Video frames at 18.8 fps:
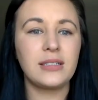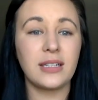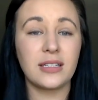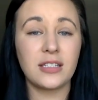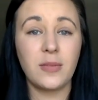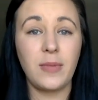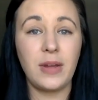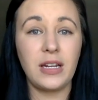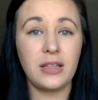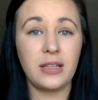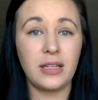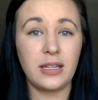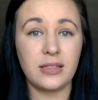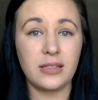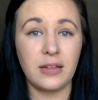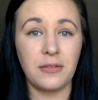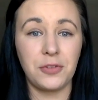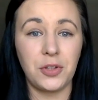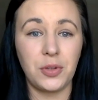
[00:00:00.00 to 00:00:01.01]
estimated that his
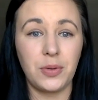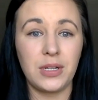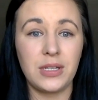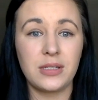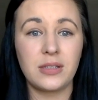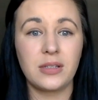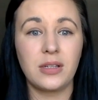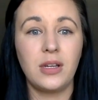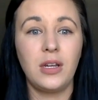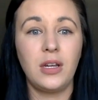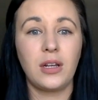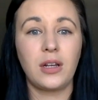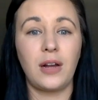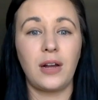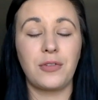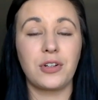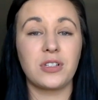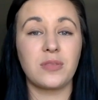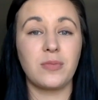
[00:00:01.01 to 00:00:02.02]
influence
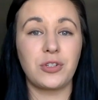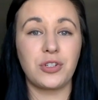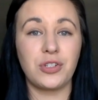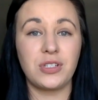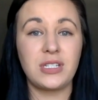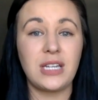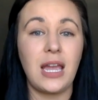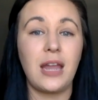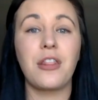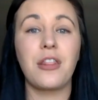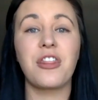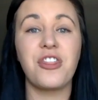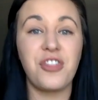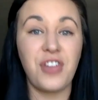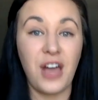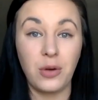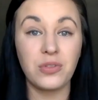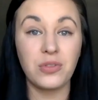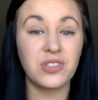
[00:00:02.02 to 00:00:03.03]
covered as much as
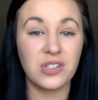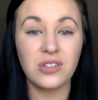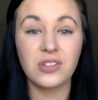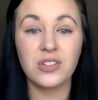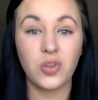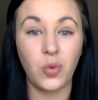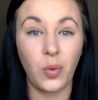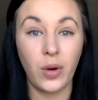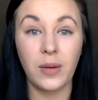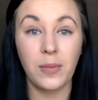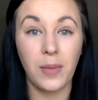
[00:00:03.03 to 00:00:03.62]
10,000 square